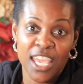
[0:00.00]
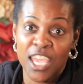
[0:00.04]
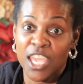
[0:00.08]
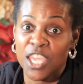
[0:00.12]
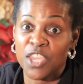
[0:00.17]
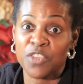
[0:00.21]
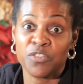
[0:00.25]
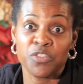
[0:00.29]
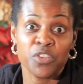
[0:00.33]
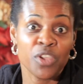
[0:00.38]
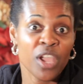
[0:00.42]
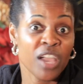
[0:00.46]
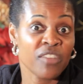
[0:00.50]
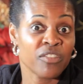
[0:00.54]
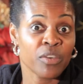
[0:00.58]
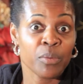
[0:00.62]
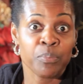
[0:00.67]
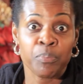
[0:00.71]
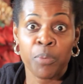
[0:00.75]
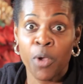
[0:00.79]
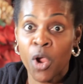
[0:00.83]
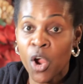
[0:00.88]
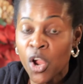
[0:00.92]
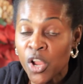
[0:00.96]
If you have a
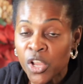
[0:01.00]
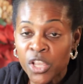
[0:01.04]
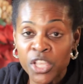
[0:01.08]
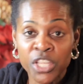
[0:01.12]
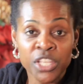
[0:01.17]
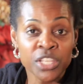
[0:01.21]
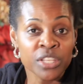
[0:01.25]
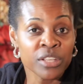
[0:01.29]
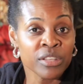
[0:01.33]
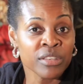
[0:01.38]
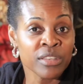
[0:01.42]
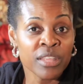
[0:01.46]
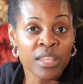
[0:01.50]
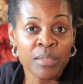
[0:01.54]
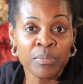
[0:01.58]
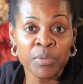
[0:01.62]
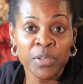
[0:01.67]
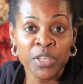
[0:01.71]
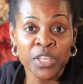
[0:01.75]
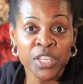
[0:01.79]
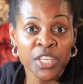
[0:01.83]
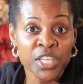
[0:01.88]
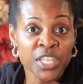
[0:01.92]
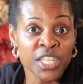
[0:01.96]
park in your
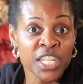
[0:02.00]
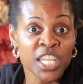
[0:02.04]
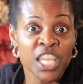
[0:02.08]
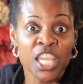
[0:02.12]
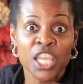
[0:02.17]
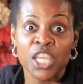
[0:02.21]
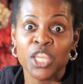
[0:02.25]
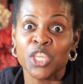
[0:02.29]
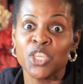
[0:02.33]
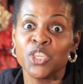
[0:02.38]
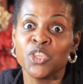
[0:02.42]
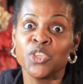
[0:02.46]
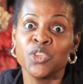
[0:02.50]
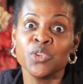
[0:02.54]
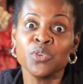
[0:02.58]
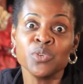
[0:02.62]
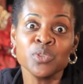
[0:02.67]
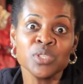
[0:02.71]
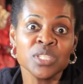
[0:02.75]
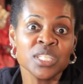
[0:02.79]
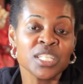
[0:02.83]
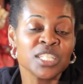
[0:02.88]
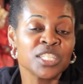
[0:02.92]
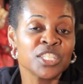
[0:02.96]
neighborhood,
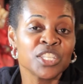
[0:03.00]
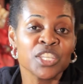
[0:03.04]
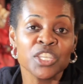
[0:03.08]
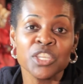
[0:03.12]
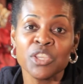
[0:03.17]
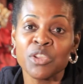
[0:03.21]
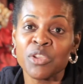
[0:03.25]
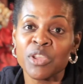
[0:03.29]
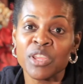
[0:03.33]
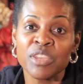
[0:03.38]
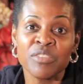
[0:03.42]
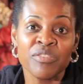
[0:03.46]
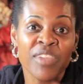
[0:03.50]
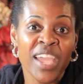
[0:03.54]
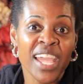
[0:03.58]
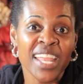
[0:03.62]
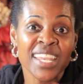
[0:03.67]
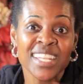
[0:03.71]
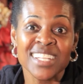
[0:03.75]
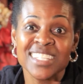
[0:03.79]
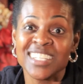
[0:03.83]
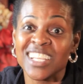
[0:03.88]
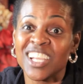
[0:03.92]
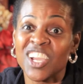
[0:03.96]
use it to your
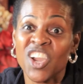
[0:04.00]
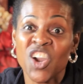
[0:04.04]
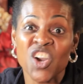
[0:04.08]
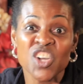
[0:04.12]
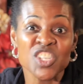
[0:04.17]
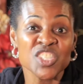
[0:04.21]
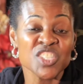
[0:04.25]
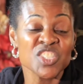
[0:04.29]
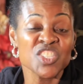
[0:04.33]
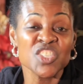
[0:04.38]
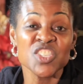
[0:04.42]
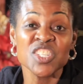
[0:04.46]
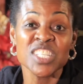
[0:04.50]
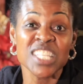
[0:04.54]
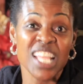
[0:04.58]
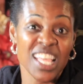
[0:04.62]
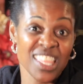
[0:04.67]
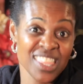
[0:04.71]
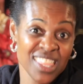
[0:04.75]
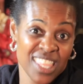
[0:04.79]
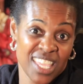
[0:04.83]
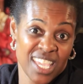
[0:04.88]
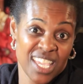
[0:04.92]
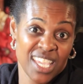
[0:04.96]
advantage. It costs you
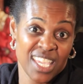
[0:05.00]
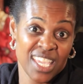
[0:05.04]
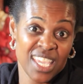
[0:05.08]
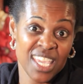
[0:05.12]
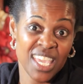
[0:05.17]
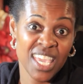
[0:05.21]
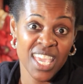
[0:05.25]
nothing.